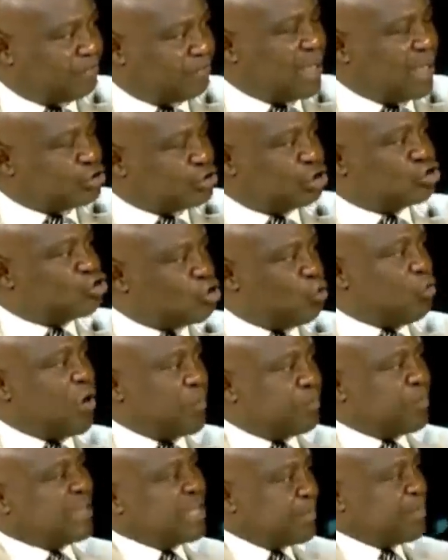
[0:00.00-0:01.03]
is also
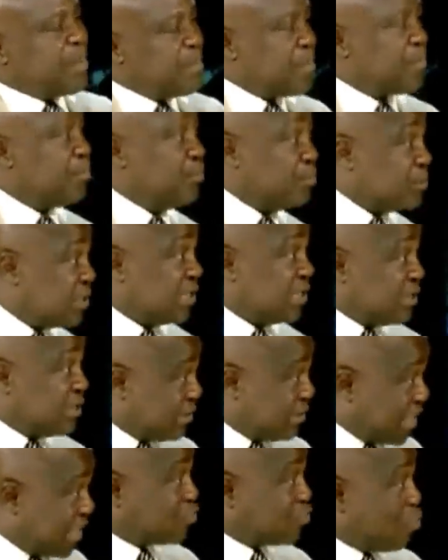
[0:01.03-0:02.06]
what PDP people did.
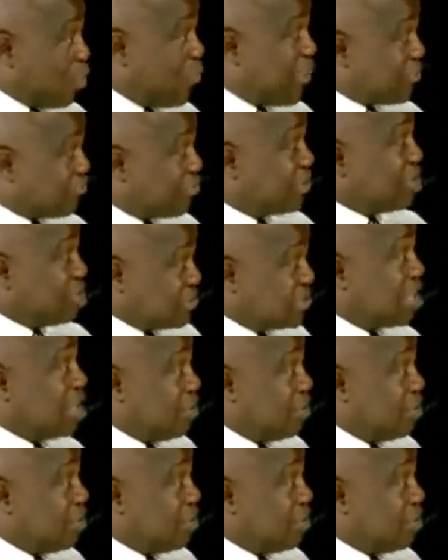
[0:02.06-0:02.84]
That's what we're trying to tell you.